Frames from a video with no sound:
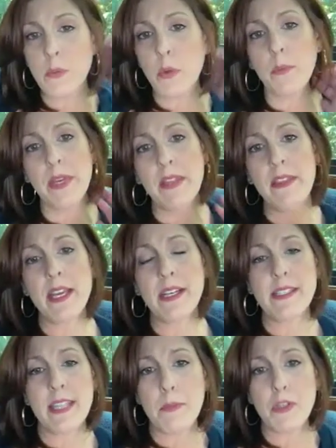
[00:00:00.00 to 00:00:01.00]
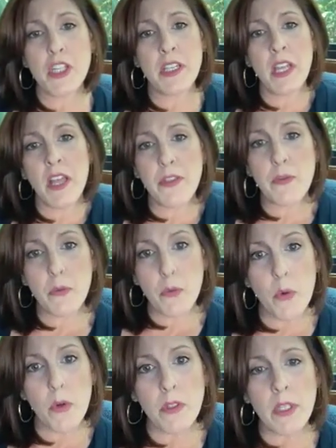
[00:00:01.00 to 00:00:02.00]
would be the exception, not the
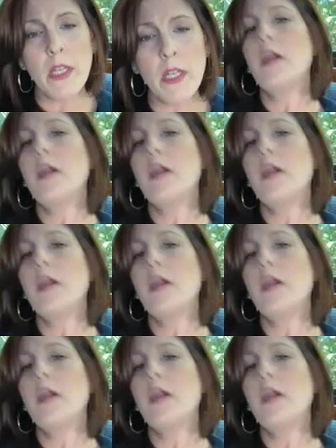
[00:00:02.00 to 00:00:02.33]
rule.